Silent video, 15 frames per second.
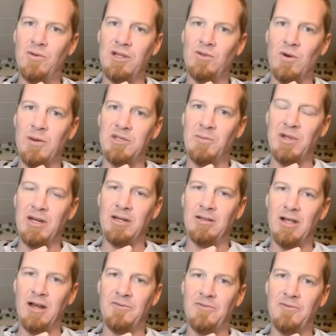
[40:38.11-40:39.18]
that's why I'm spending a
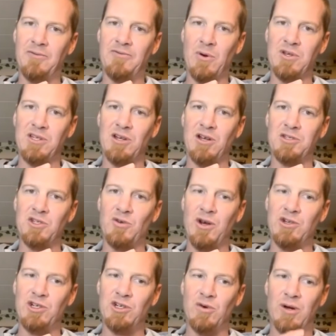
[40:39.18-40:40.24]
lot of focus and
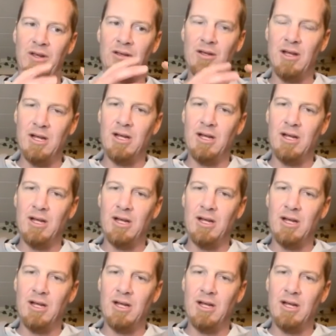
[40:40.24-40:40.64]
concentration during